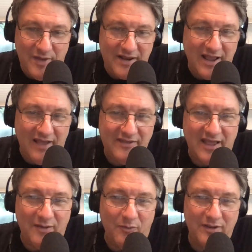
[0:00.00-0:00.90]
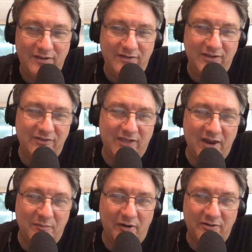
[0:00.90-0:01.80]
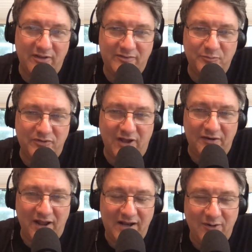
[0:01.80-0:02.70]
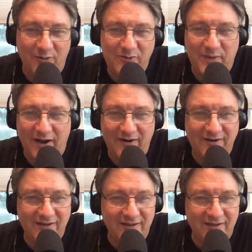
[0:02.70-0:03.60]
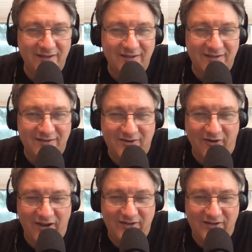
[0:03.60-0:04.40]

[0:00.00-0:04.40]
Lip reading: a guy that got one. He's got a motor that puts out 90 horsepower. It's crazy.